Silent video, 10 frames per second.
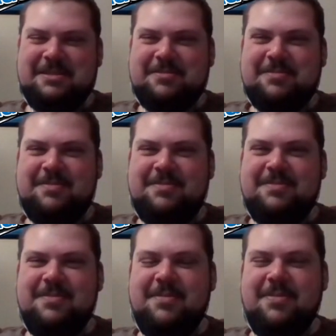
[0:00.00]

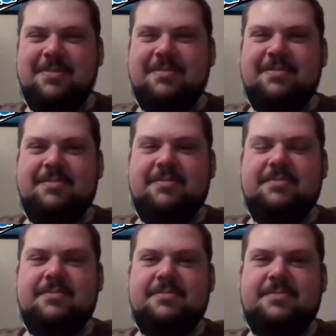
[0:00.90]

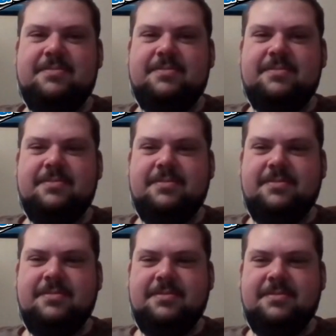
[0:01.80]

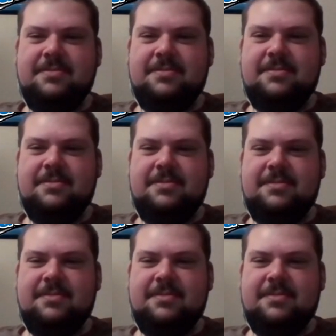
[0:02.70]
(silent)